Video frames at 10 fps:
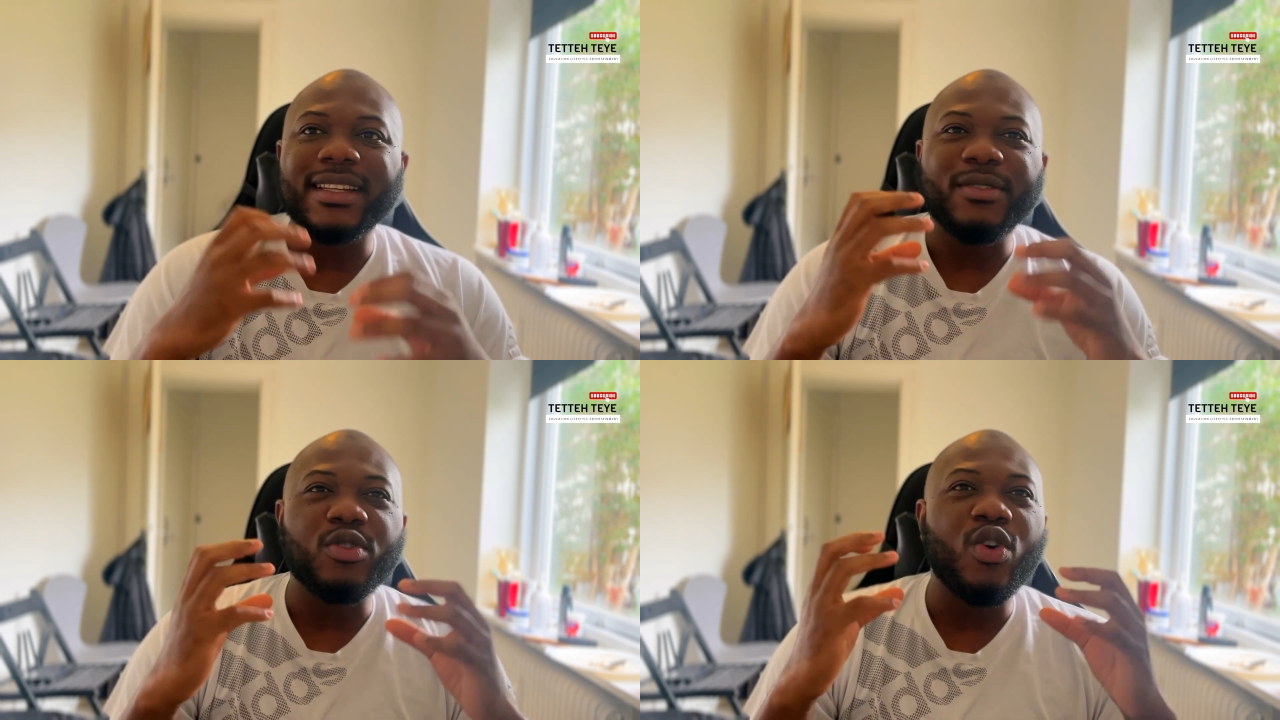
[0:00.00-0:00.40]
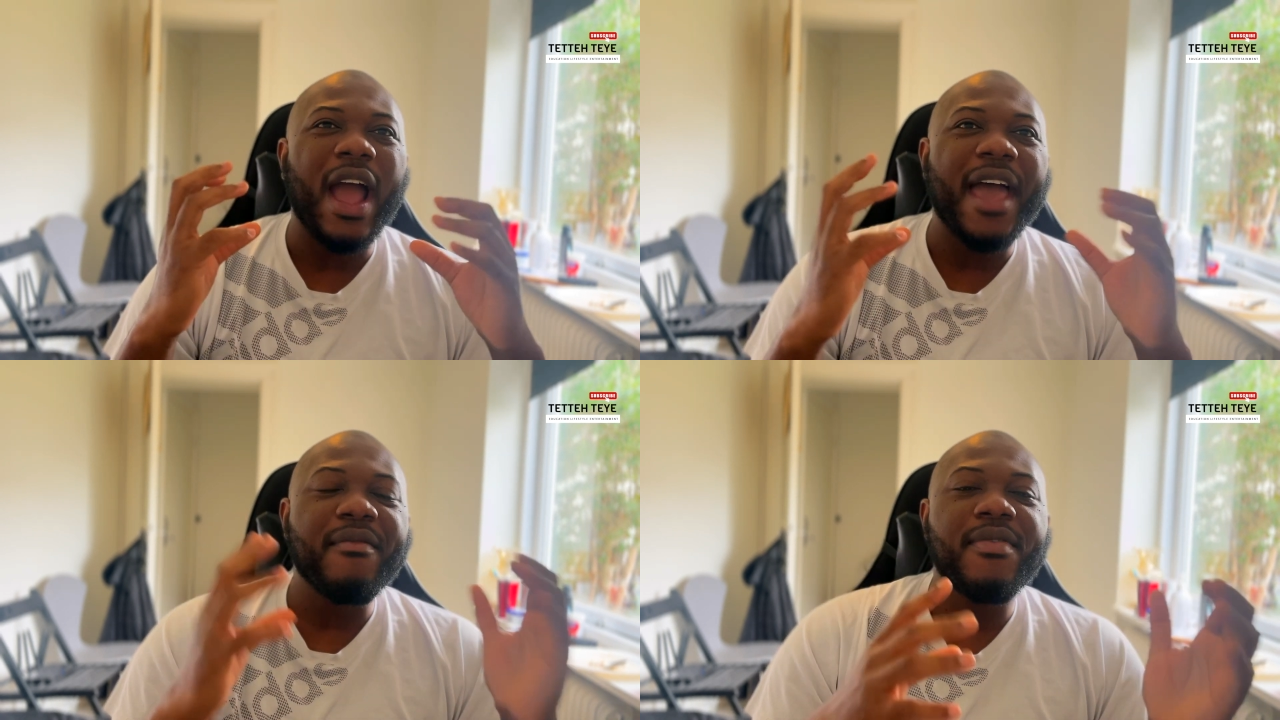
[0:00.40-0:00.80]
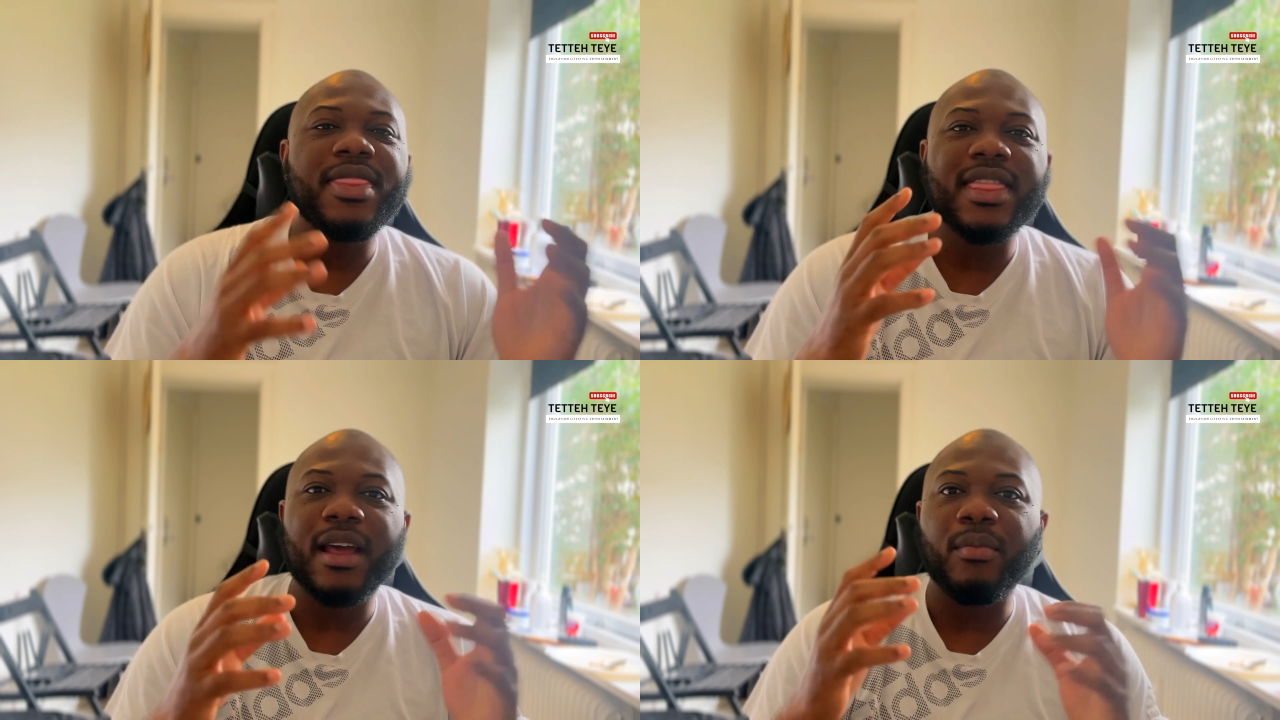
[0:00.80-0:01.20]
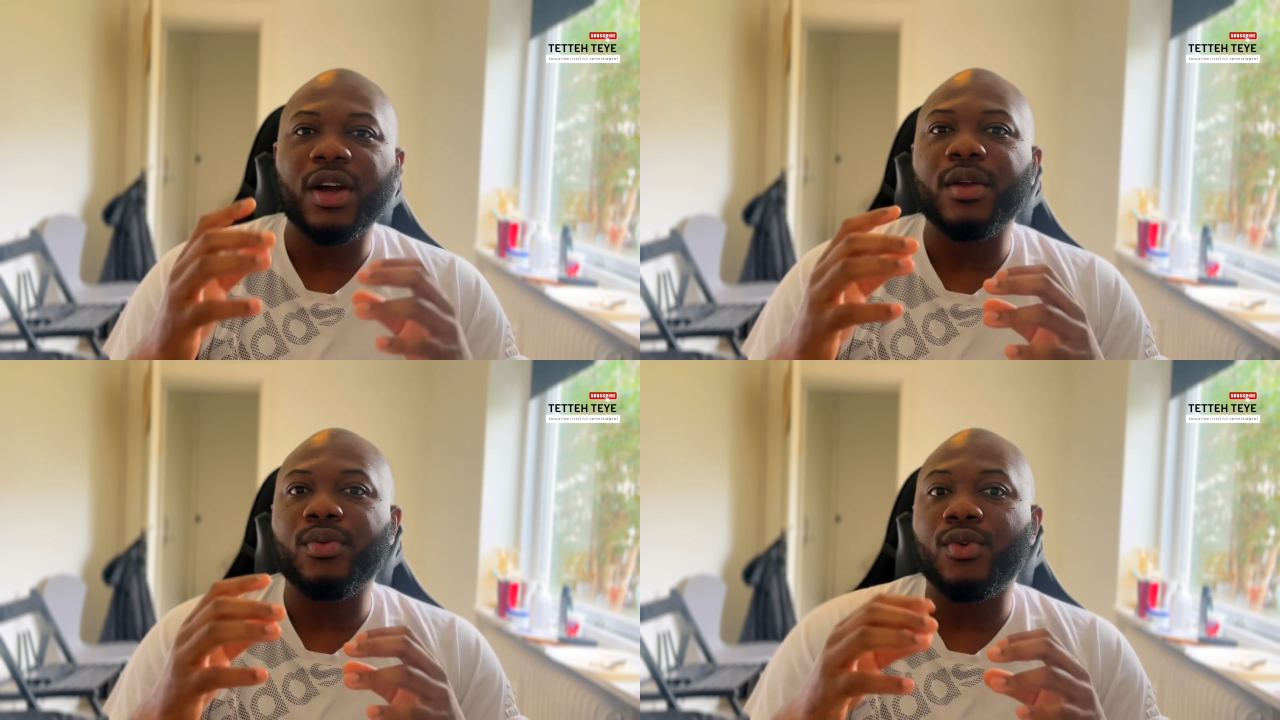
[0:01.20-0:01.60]
Know everything about
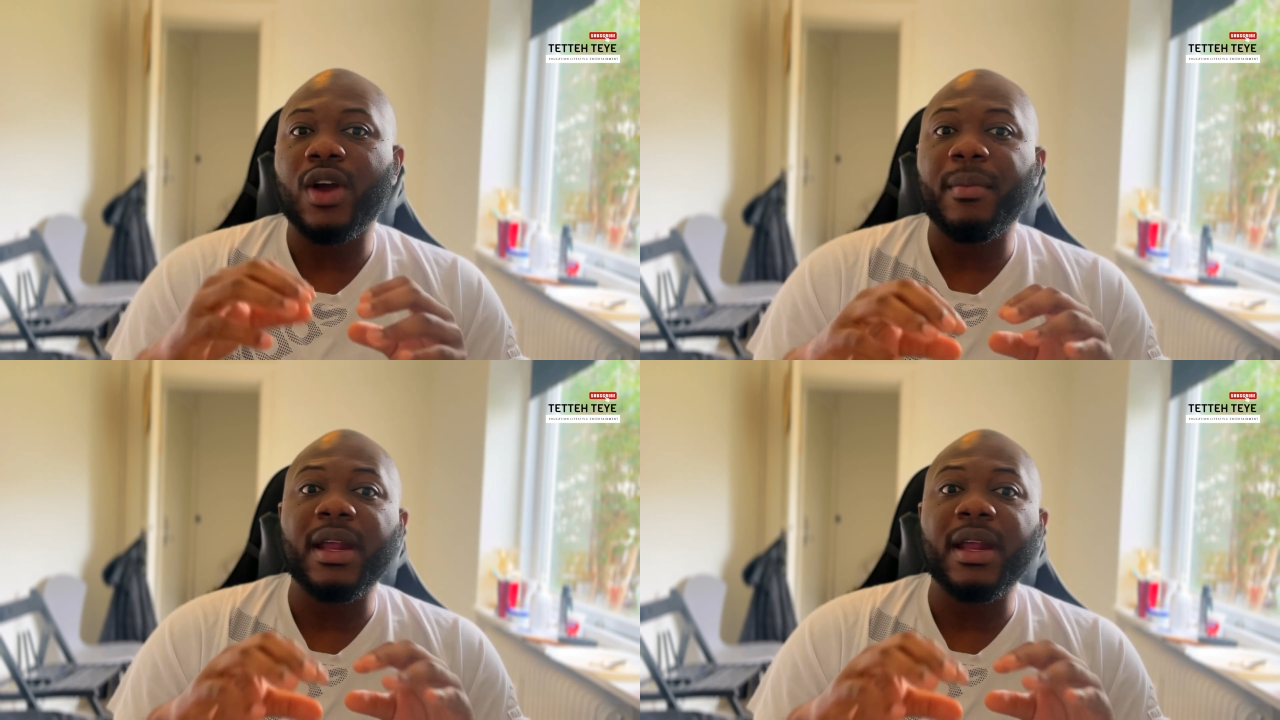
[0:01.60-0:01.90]
the program,